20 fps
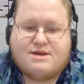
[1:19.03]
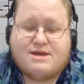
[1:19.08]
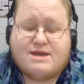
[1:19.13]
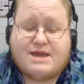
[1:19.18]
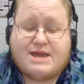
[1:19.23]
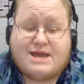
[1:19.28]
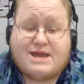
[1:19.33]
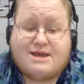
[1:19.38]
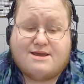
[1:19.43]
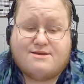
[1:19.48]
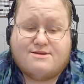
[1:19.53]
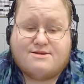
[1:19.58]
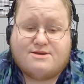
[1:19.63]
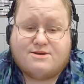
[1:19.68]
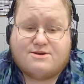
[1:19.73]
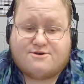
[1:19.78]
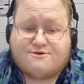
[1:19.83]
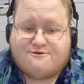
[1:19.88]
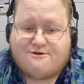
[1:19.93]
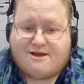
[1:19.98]
and
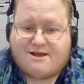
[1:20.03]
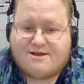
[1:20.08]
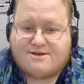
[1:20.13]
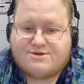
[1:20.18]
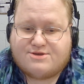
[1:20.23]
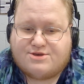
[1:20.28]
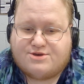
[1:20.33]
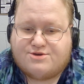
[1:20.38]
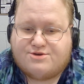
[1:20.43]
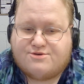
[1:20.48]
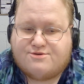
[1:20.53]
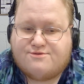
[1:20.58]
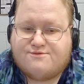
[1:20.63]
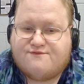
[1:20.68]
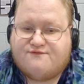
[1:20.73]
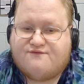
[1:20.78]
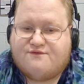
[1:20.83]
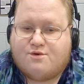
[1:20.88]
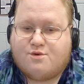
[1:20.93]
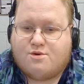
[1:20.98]
gratitude
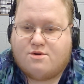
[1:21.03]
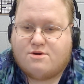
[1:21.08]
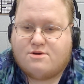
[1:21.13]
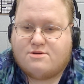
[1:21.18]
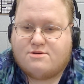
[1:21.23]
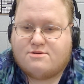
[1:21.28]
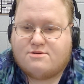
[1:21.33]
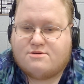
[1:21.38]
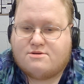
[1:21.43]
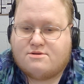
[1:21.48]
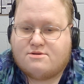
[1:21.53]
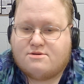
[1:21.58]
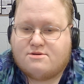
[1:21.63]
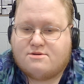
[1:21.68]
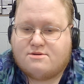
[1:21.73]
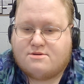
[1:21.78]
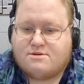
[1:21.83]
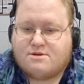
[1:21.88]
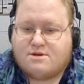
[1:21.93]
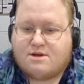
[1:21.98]
for
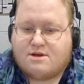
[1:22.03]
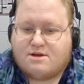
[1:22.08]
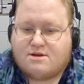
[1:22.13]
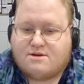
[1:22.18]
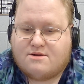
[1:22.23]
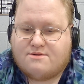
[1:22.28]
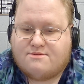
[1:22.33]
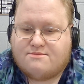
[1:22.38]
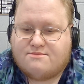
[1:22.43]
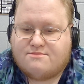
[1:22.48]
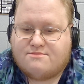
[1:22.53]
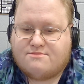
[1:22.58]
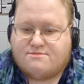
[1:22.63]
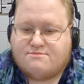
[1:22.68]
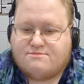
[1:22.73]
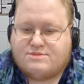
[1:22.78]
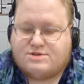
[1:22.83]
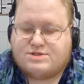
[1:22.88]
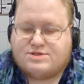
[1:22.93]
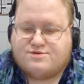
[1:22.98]
um,
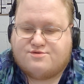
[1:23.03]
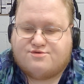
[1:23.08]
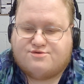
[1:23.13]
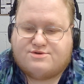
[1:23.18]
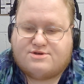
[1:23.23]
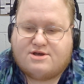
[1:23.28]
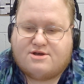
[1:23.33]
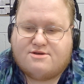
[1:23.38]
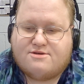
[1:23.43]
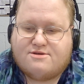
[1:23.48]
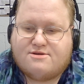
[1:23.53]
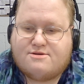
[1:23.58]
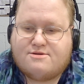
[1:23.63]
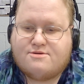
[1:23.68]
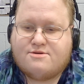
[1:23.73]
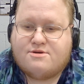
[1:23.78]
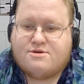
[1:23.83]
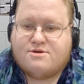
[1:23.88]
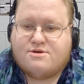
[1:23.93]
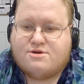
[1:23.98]
Mr. Rotunda,
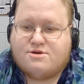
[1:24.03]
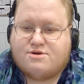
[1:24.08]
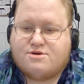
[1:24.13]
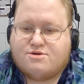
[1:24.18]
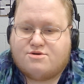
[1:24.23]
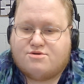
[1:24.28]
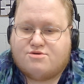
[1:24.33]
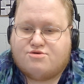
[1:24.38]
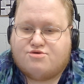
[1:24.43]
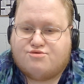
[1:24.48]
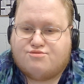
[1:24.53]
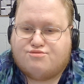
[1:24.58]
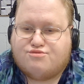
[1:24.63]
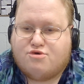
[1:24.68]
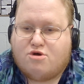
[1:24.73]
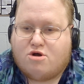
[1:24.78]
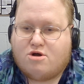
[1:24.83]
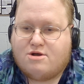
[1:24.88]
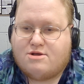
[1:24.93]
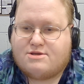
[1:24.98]
who
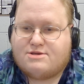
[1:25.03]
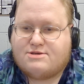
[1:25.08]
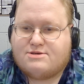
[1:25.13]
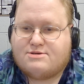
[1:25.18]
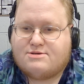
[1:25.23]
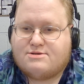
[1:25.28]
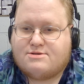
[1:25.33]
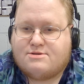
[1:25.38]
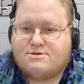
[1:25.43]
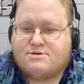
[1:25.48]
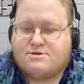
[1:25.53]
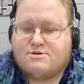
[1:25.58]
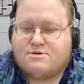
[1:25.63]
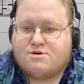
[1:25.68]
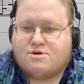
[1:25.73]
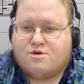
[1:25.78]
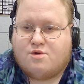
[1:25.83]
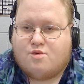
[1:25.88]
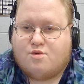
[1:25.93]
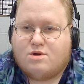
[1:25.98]
brought
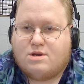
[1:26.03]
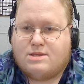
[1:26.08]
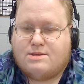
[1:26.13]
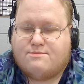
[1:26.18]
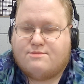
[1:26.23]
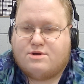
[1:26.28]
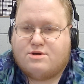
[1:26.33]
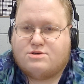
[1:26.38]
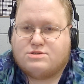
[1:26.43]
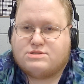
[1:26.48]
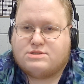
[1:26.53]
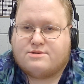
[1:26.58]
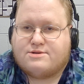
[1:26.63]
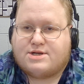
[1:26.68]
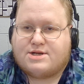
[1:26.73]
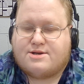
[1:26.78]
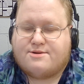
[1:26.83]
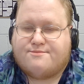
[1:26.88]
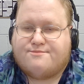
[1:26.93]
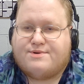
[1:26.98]
one of the most
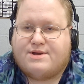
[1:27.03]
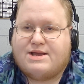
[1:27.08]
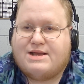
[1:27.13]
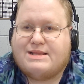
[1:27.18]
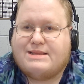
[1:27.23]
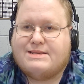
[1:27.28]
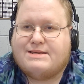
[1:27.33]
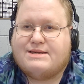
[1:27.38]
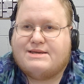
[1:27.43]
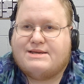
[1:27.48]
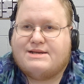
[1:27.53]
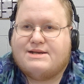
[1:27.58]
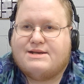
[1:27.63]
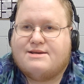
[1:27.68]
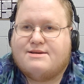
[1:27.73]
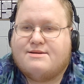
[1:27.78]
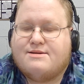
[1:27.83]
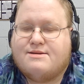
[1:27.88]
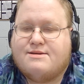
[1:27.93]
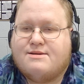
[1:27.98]
compelling
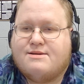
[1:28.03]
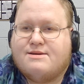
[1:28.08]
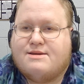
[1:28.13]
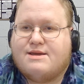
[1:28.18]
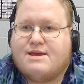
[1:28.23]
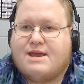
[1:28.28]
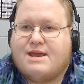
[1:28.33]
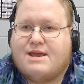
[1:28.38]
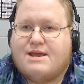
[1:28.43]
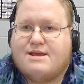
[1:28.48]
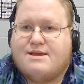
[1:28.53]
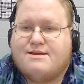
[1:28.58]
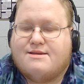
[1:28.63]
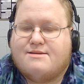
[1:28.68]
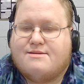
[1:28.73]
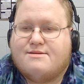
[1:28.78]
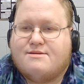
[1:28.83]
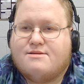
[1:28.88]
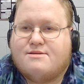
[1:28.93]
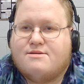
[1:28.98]

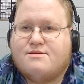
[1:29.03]
and